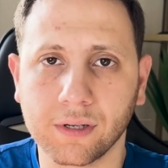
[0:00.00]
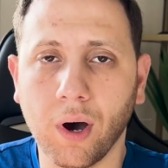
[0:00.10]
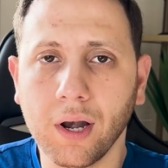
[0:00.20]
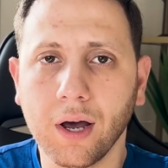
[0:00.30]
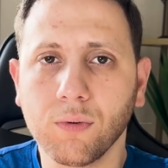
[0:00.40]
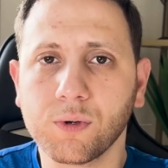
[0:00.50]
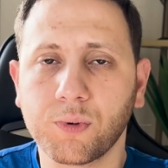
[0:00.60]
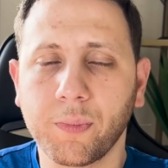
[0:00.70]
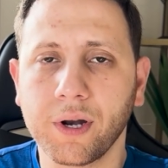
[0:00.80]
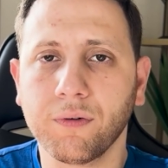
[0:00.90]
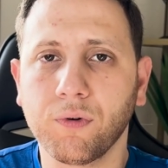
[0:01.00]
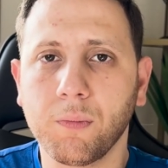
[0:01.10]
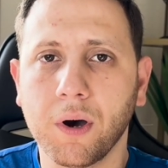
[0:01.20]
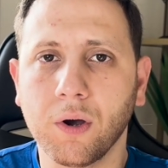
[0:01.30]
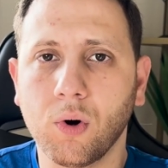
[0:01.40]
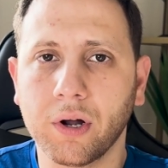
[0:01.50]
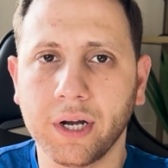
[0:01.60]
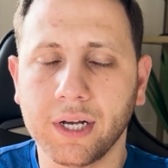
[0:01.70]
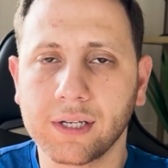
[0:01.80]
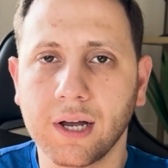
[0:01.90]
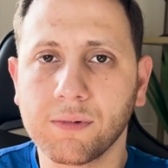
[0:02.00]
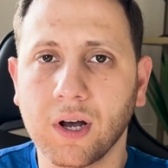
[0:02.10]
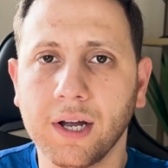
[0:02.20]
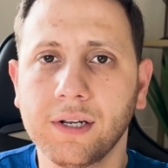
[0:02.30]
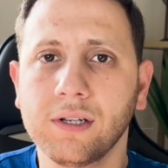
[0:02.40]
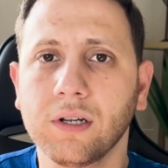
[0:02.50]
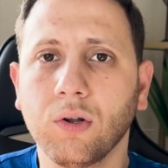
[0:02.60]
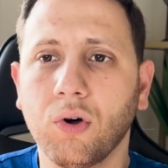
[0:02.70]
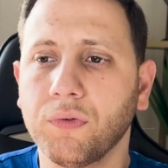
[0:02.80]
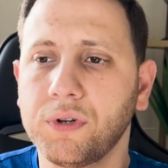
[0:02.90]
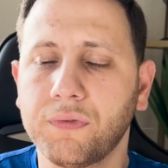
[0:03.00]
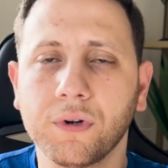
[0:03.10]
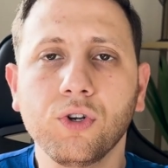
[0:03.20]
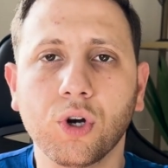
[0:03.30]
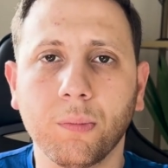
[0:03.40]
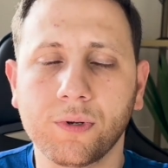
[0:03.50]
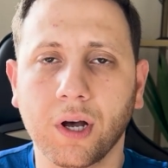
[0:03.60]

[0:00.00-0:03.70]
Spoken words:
While I was preparing for my ORE exams, I did a lot of different jobs.